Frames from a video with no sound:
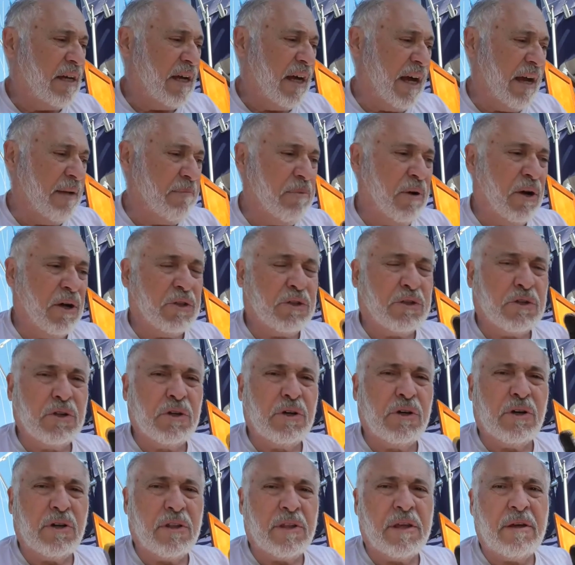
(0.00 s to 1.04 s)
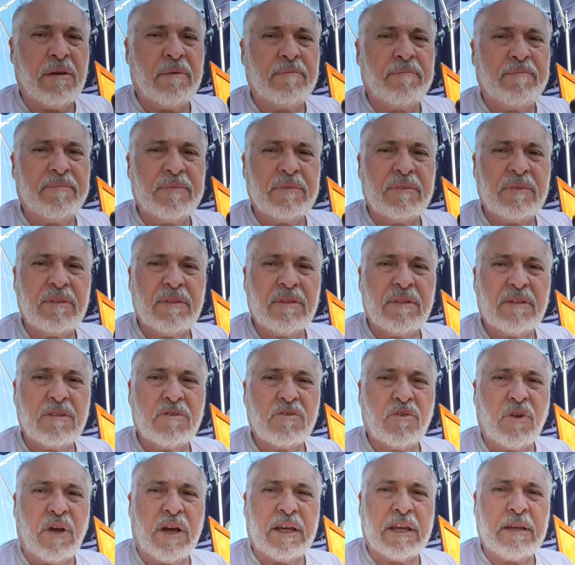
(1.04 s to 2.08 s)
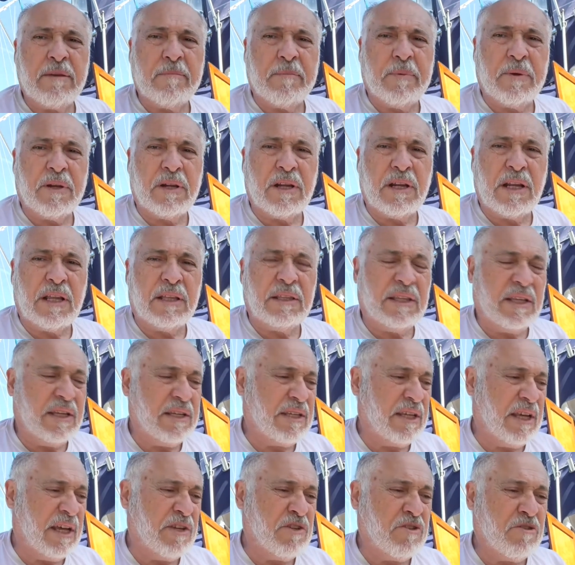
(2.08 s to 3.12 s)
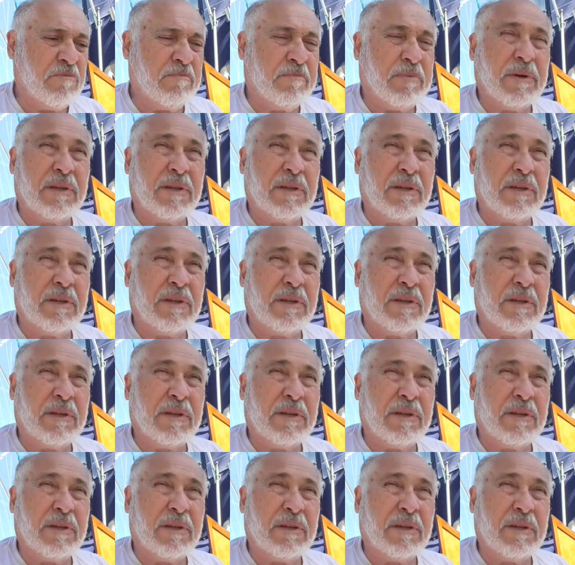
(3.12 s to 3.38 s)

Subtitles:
I bought 2 of them so I can put it on this engine,